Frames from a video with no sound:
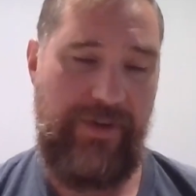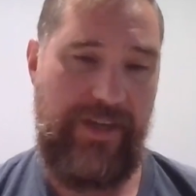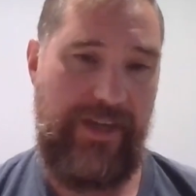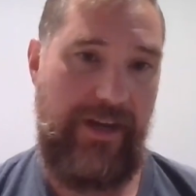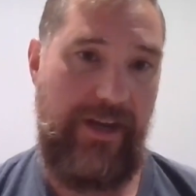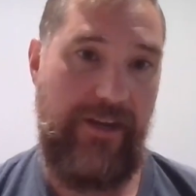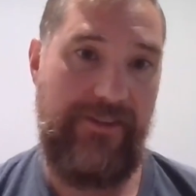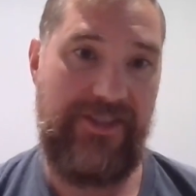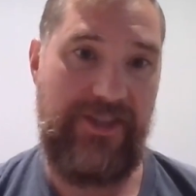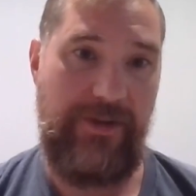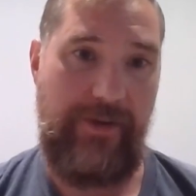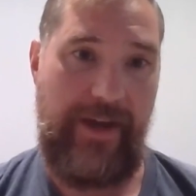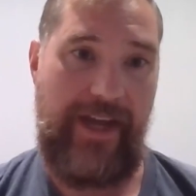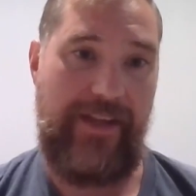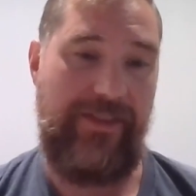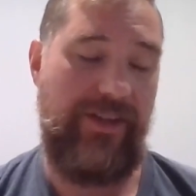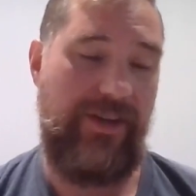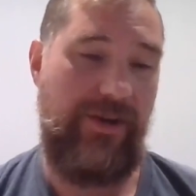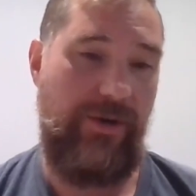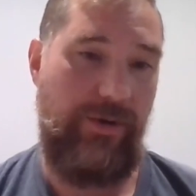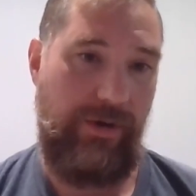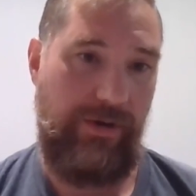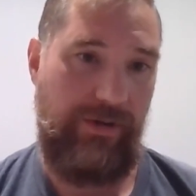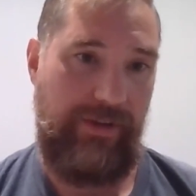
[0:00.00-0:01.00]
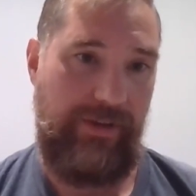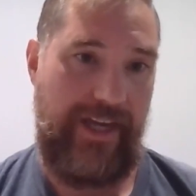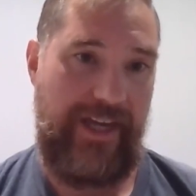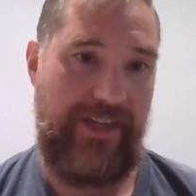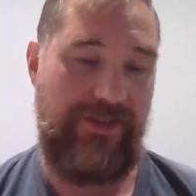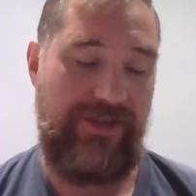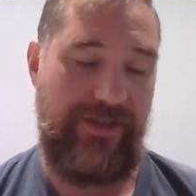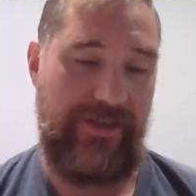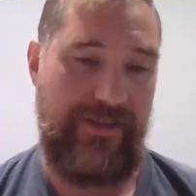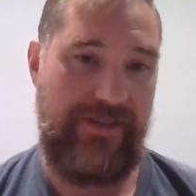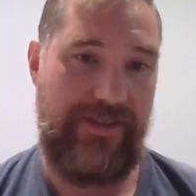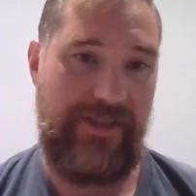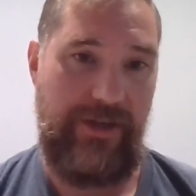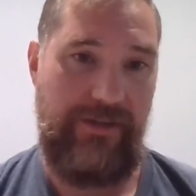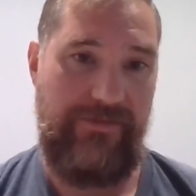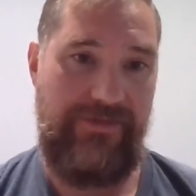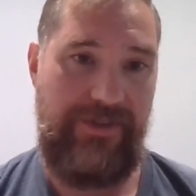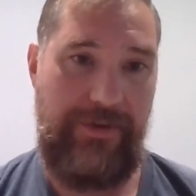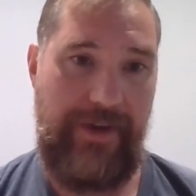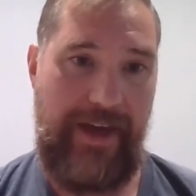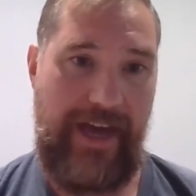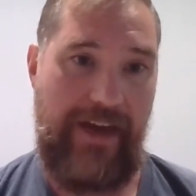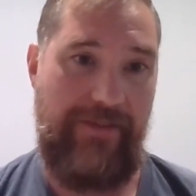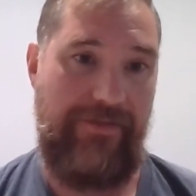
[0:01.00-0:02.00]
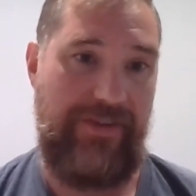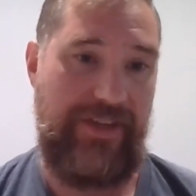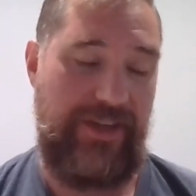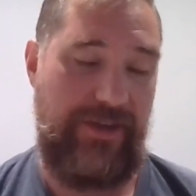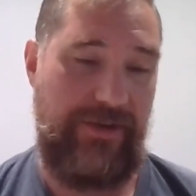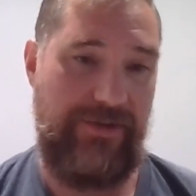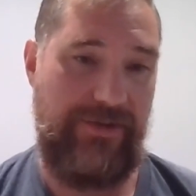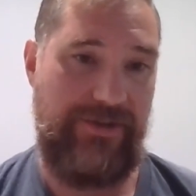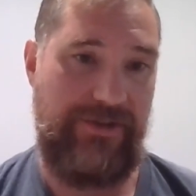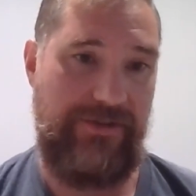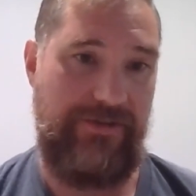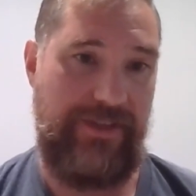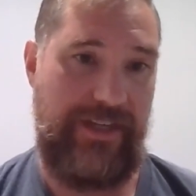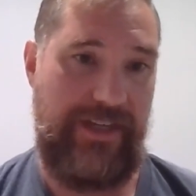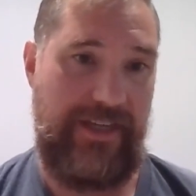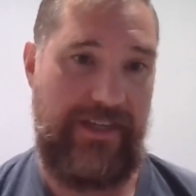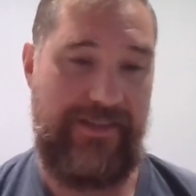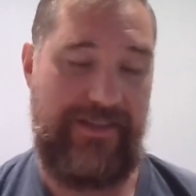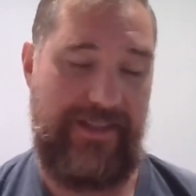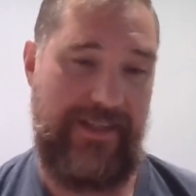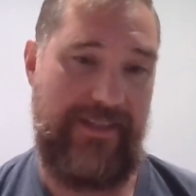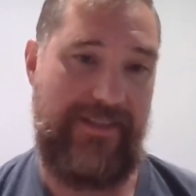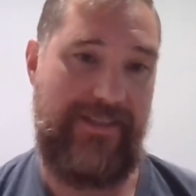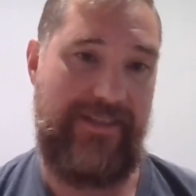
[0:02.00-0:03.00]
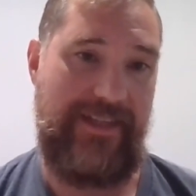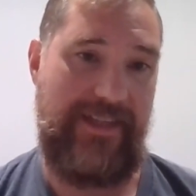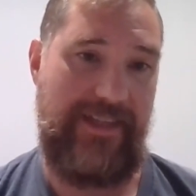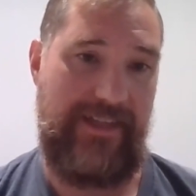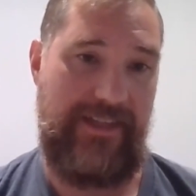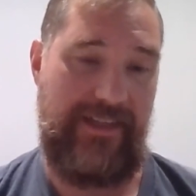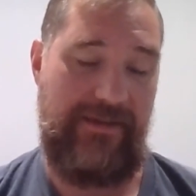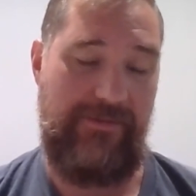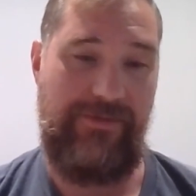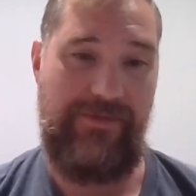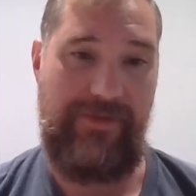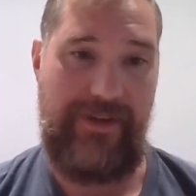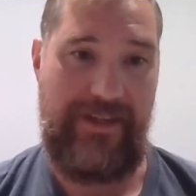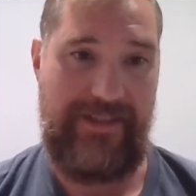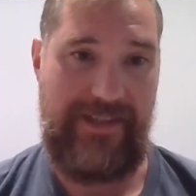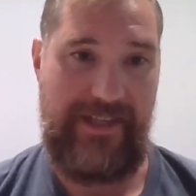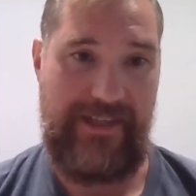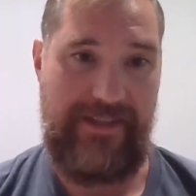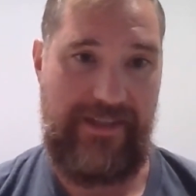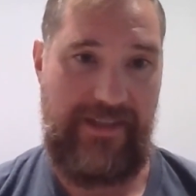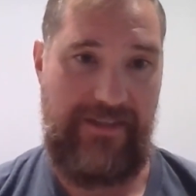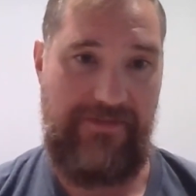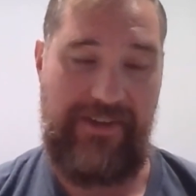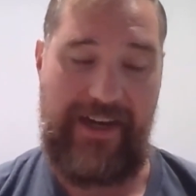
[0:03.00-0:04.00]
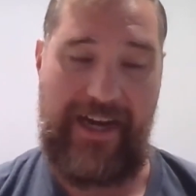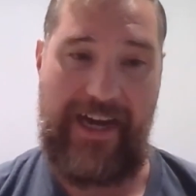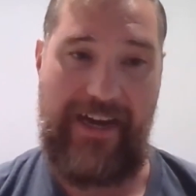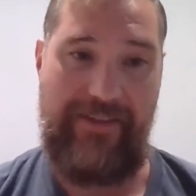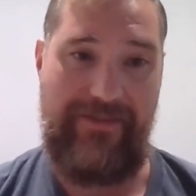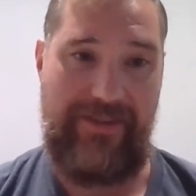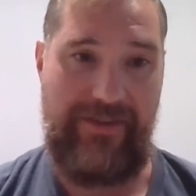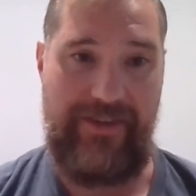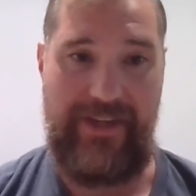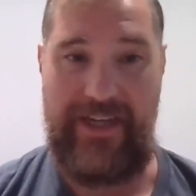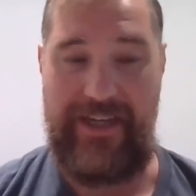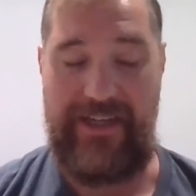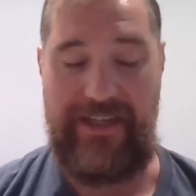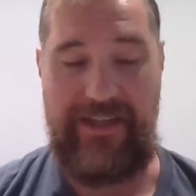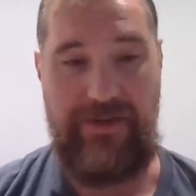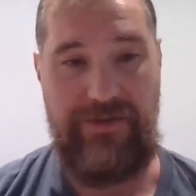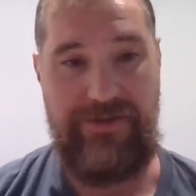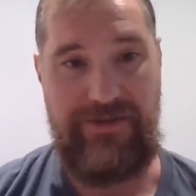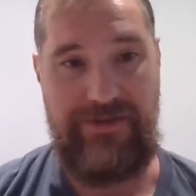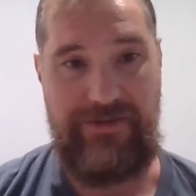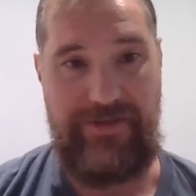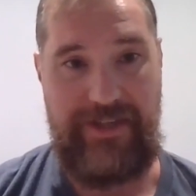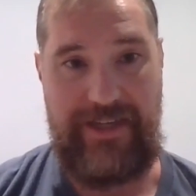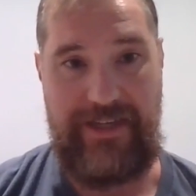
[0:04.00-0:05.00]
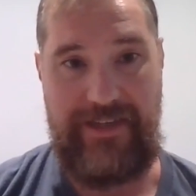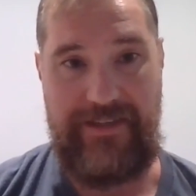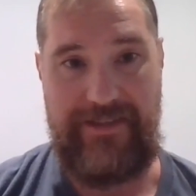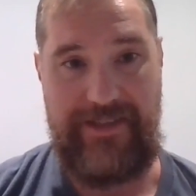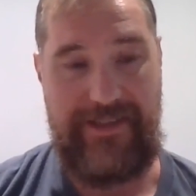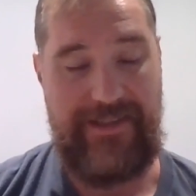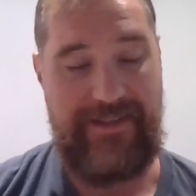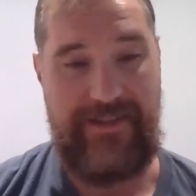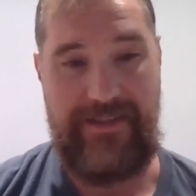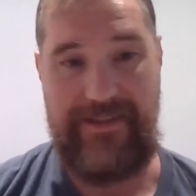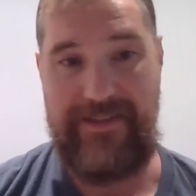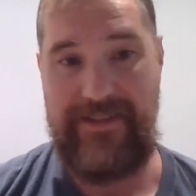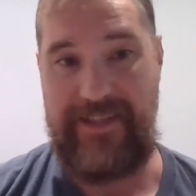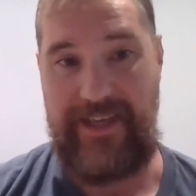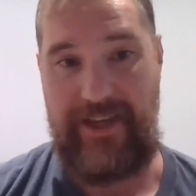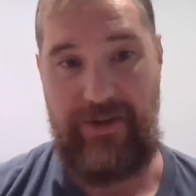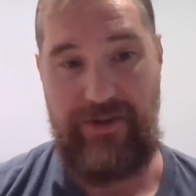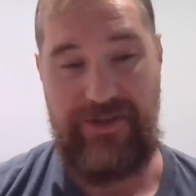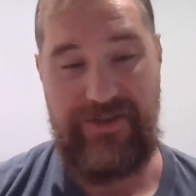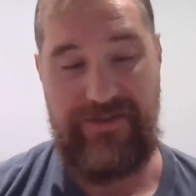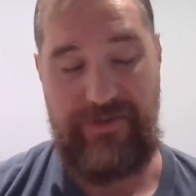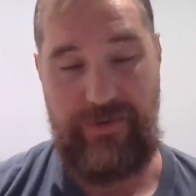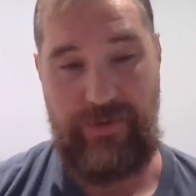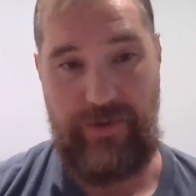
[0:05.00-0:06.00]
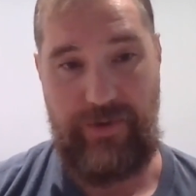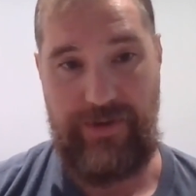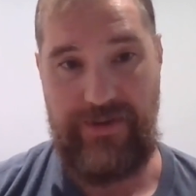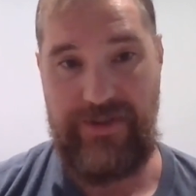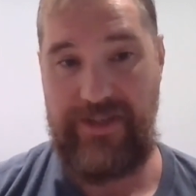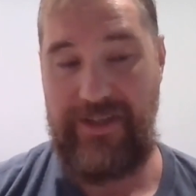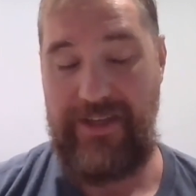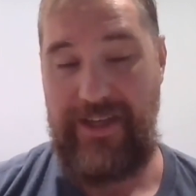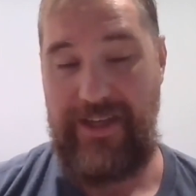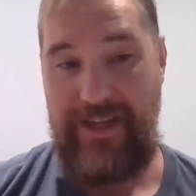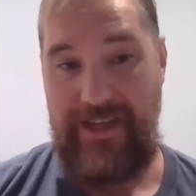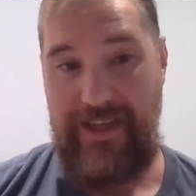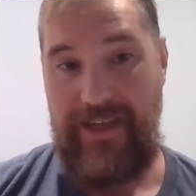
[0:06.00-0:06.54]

we also add the correlation. So if you have a user that exists in M365, you've got a user that exists in Salesforce,